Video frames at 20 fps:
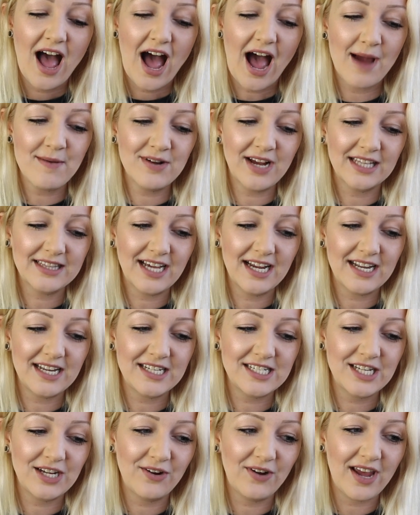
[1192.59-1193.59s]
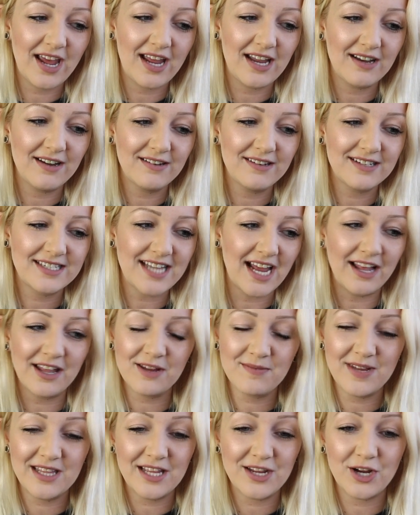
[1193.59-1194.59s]
I'm not that into it.
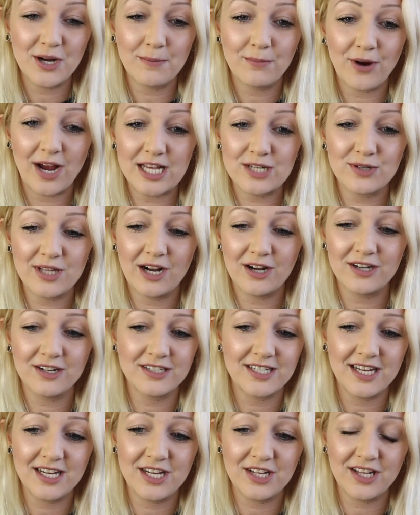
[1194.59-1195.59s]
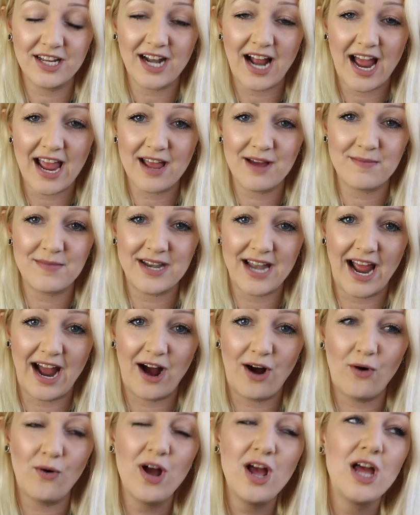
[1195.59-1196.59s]
telling me that you're impressed with how articulate I am
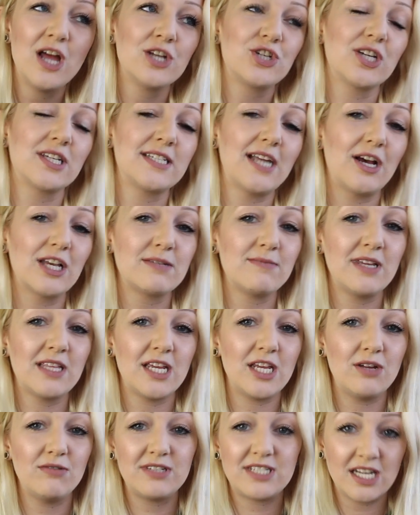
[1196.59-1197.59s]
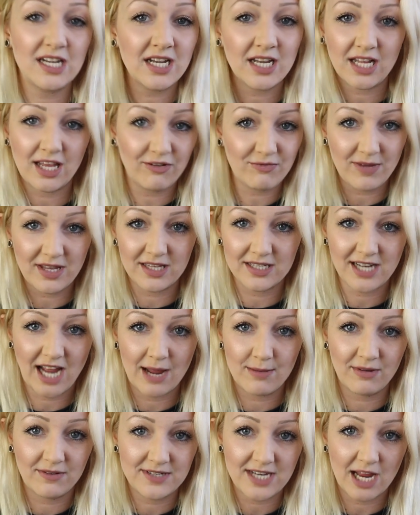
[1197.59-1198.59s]
now just tells me that you didn't give me the
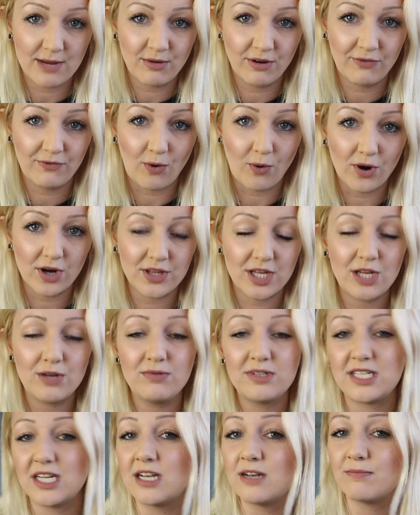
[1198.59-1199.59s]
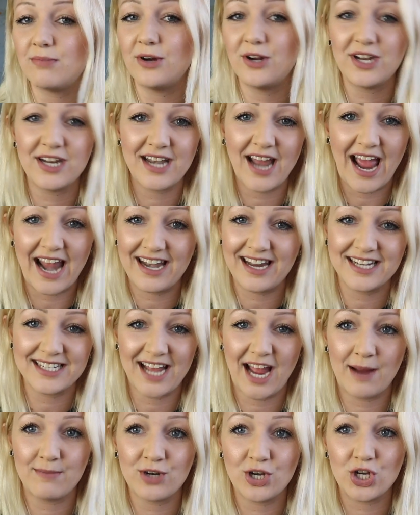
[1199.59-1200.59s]
time of day before, that you didn't put in any
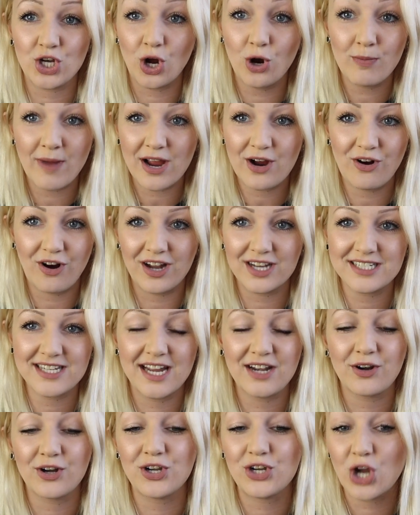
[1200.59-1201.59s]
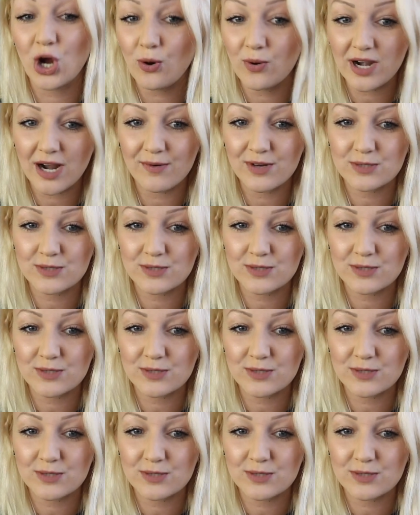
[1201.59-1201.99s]
time to know my content or know what I